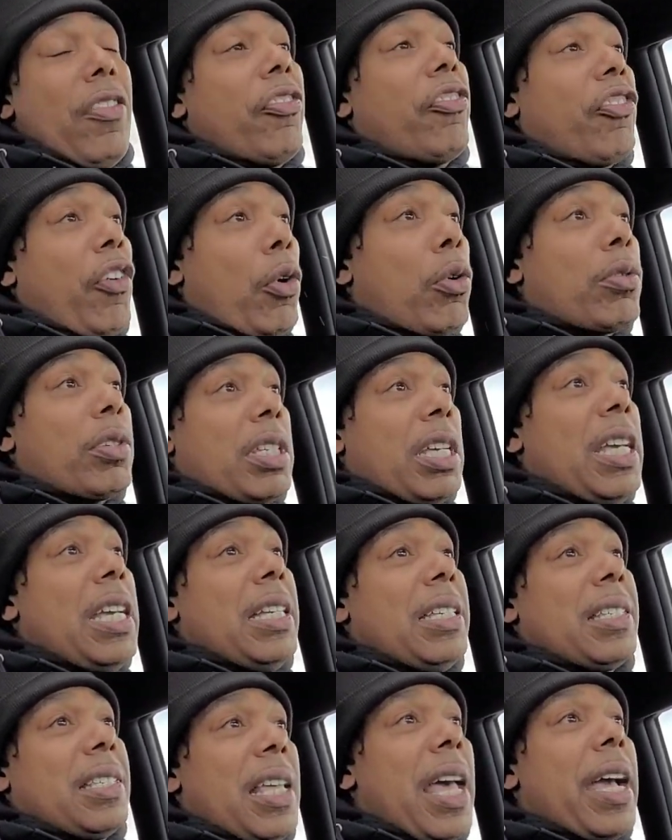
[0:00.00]

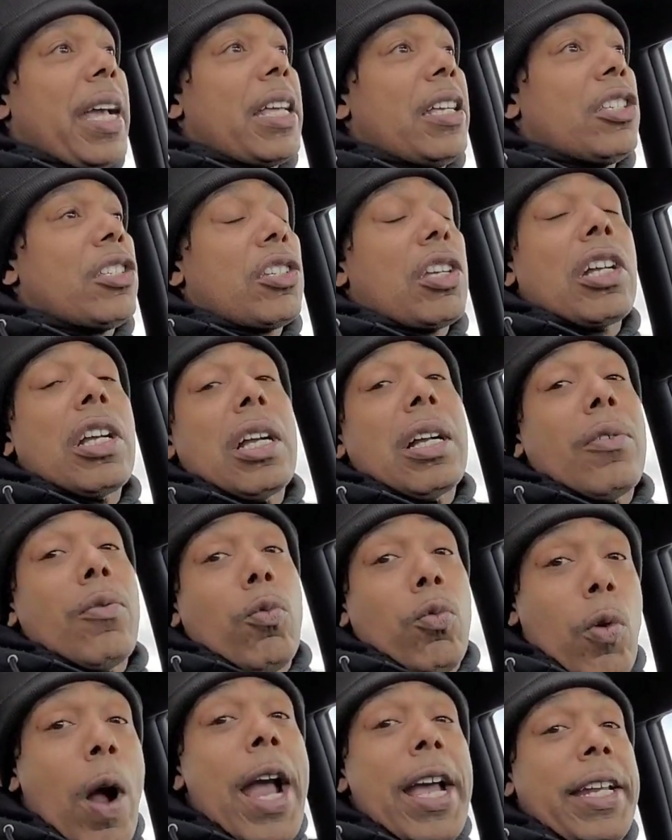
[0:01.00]
thirteen seconds
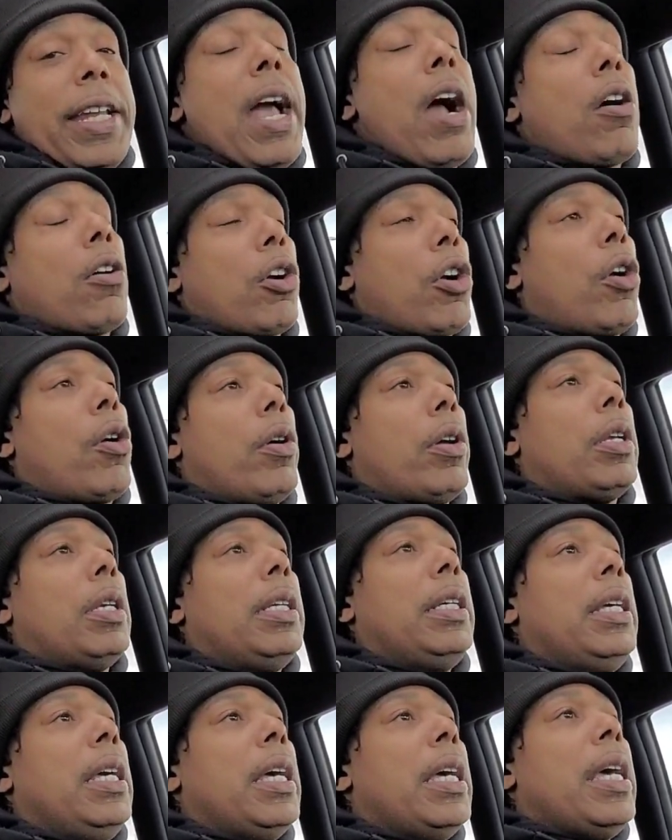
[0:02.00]
right now,
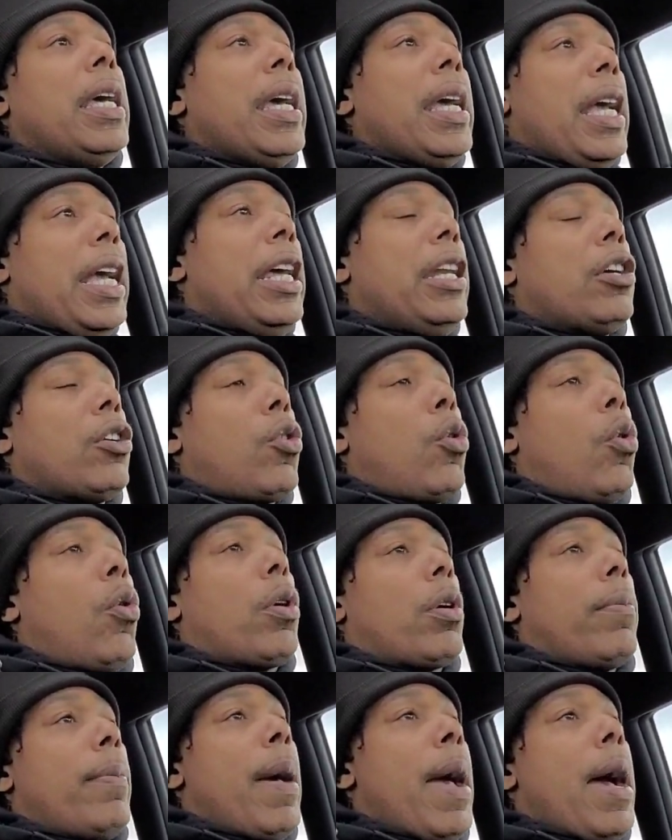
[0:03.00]
currently in the
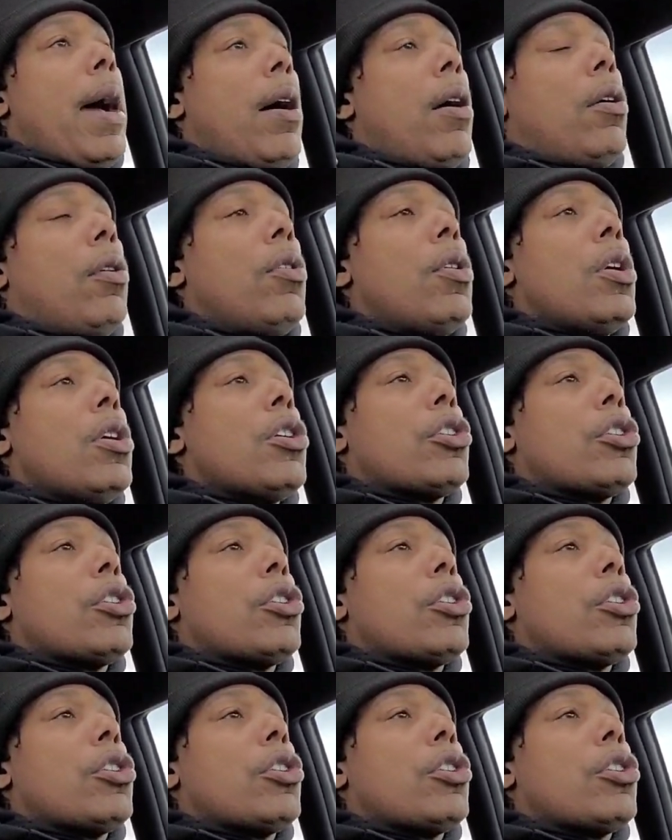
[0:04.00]
quarter mile.